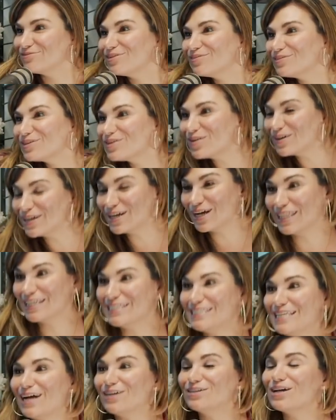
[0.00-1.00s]
we're recording on the
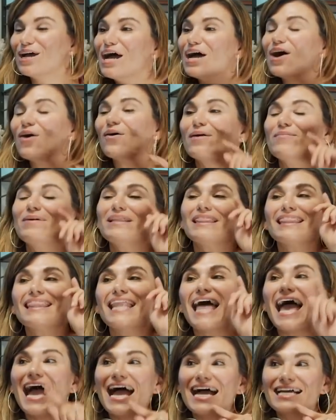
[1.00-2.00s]
sound. Okay, but
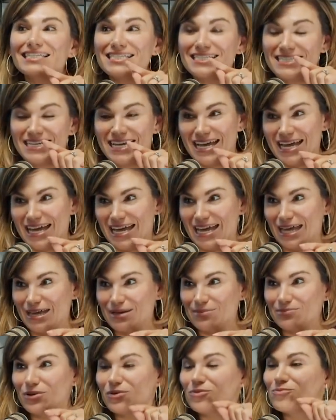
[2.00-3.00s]
last
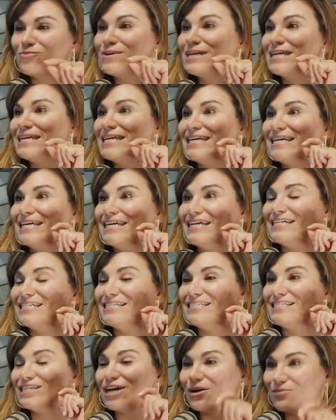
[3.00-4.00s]
time we
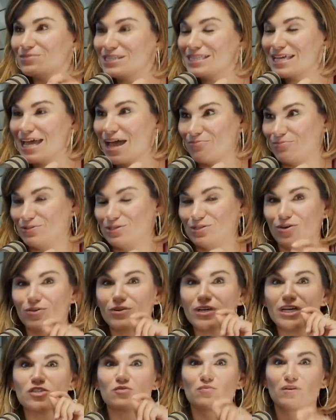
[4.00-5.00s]
dumped the episode
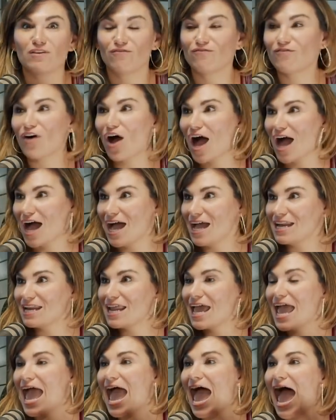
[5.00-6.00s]
because we fought.
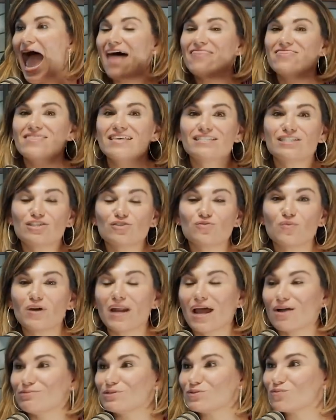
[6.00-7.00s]
And this is what
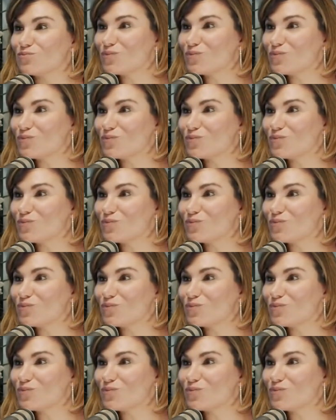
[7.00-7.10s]
I was